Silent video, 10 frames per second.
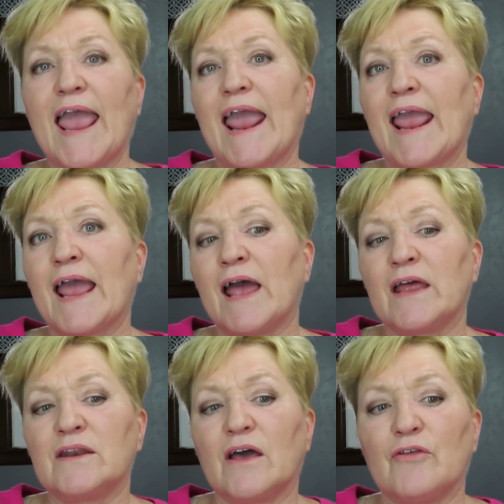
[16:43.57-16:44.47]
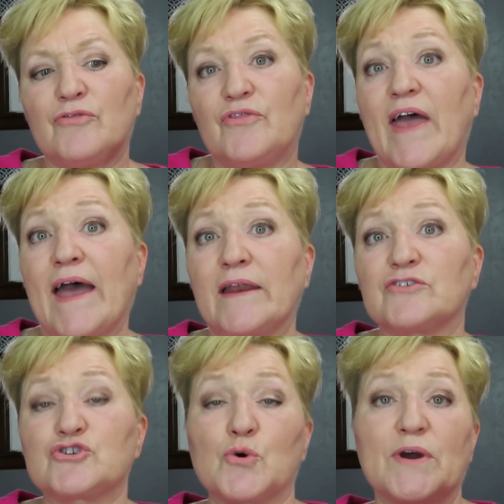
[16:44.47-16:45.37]
and
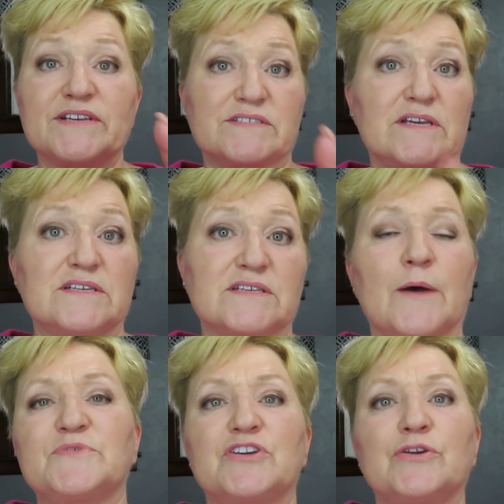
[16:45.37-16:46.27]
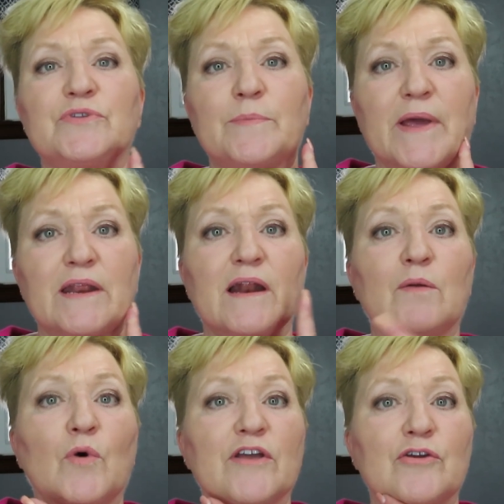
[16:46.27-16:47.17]
that choice is up to you depending
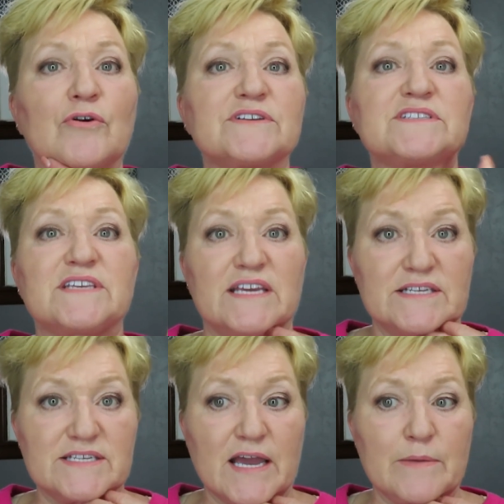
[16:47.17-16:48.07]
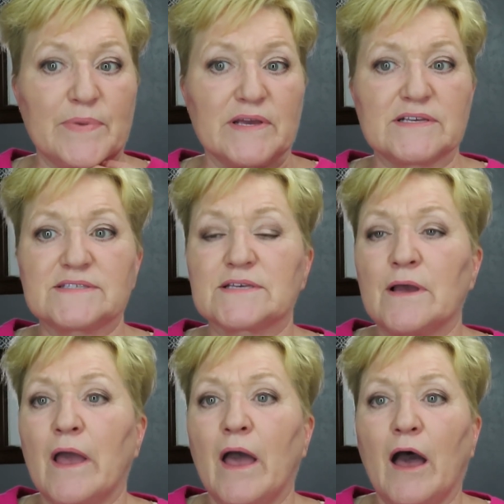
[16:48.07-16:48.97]
on what your skin type is.
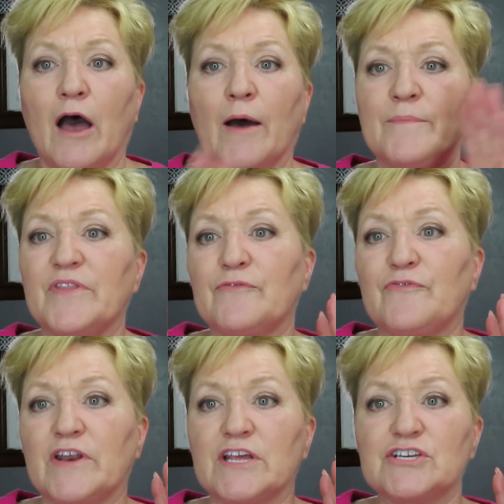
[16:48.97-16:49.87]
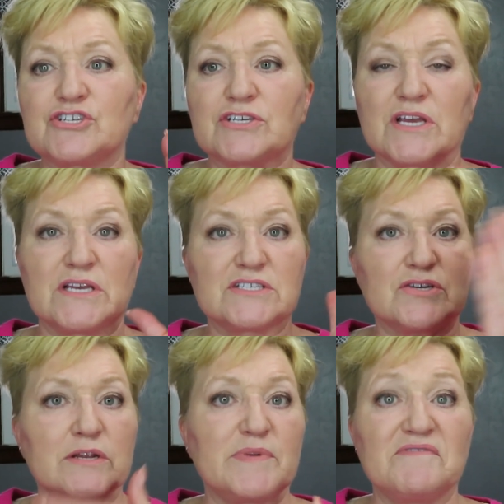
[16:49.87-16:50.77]
The finish is
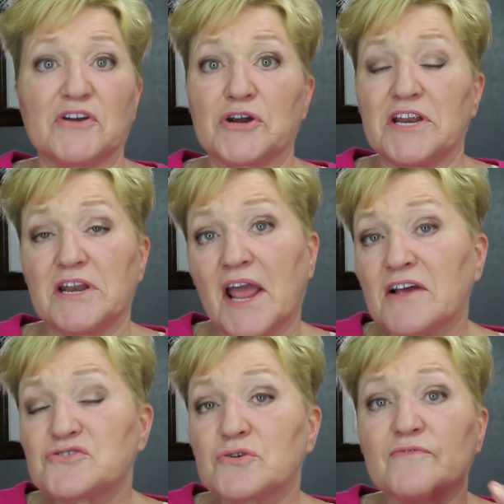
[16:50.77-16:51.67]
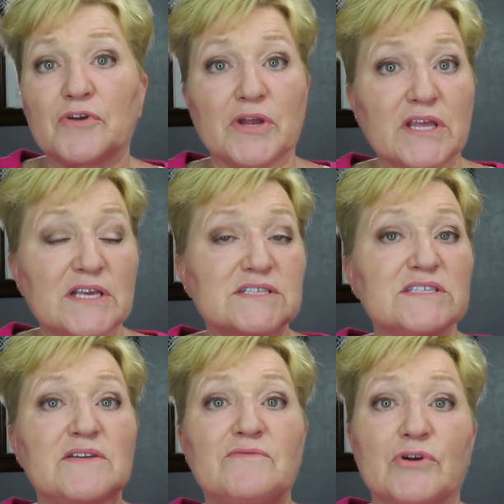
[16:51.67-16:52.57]
going to be very natural, very
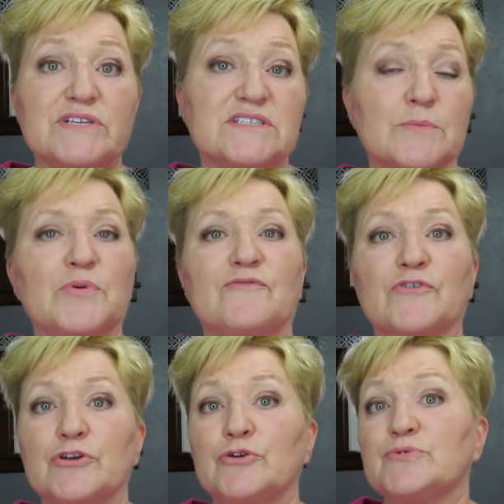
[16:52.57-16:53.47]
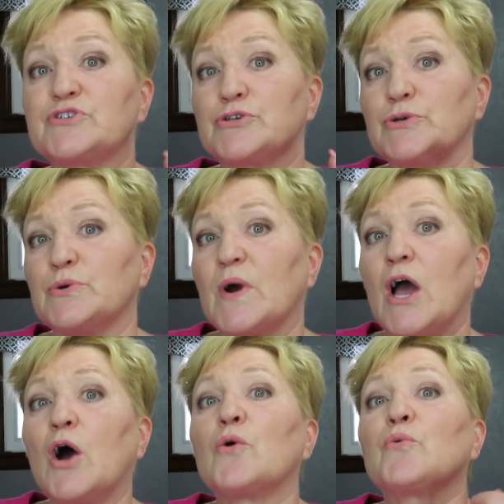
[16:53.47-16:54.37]
easy, and very simple for you to
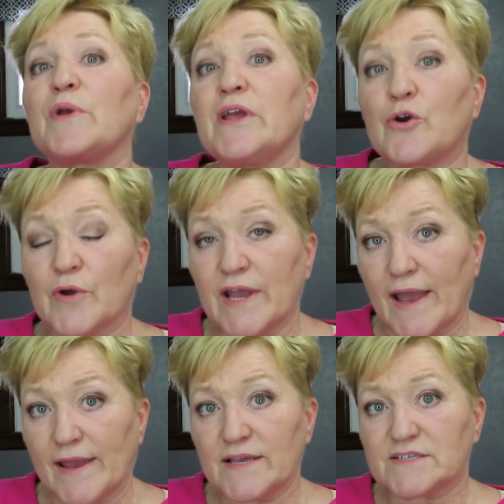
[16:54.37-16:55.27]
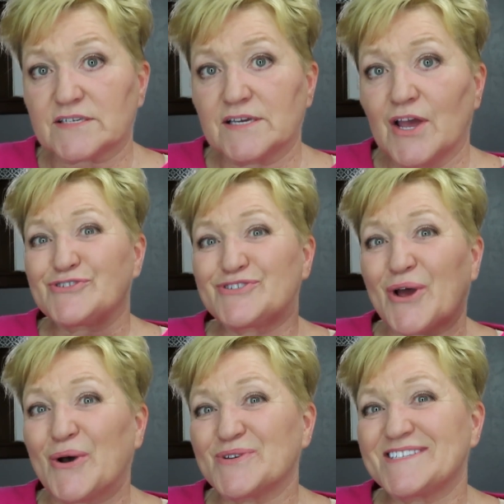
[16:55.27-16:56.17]
recreate.
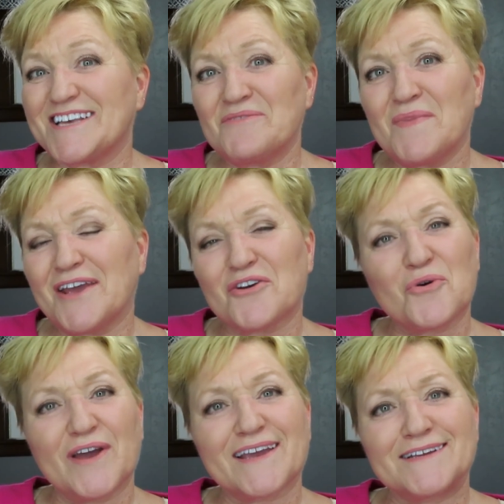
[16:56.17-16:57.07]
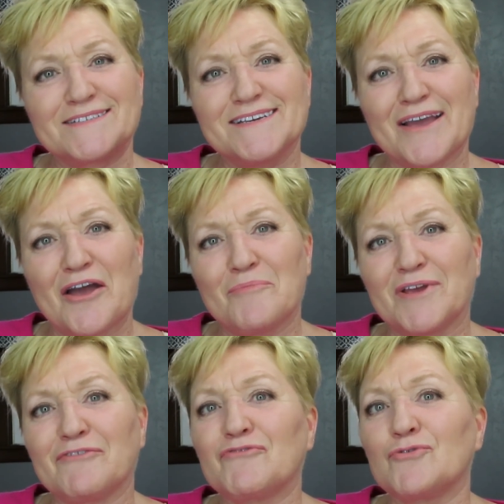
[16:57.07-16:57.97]
So send me a quick
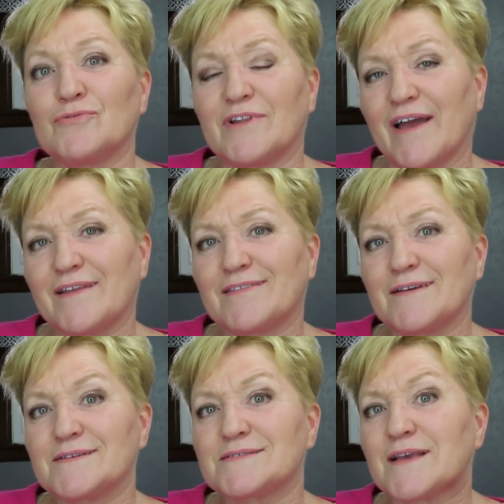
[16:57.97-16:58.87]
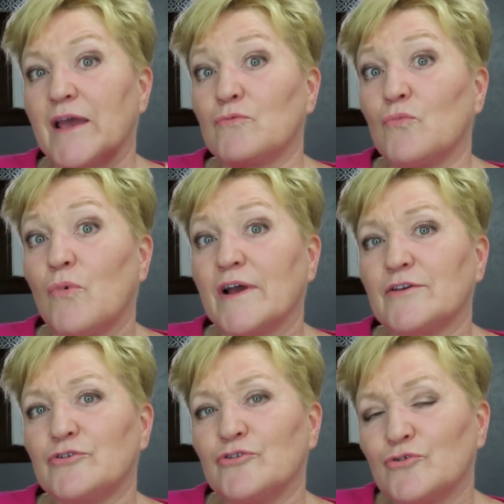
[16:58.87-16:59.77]
DM if you like this and
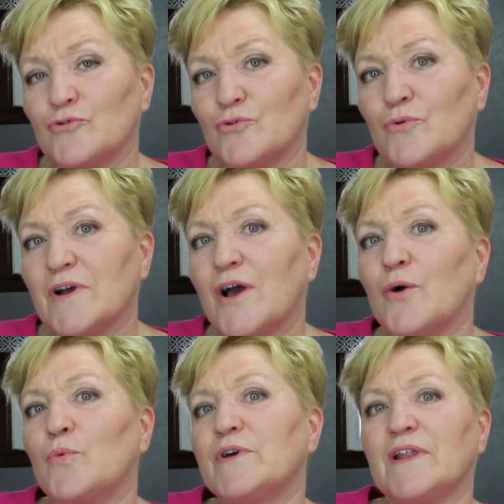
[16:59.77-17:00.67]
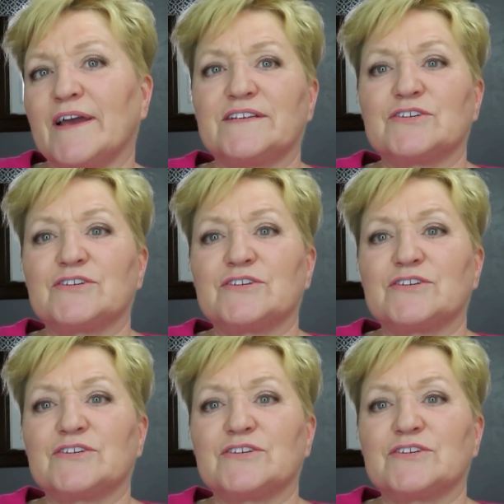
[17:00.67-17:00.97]
what you would like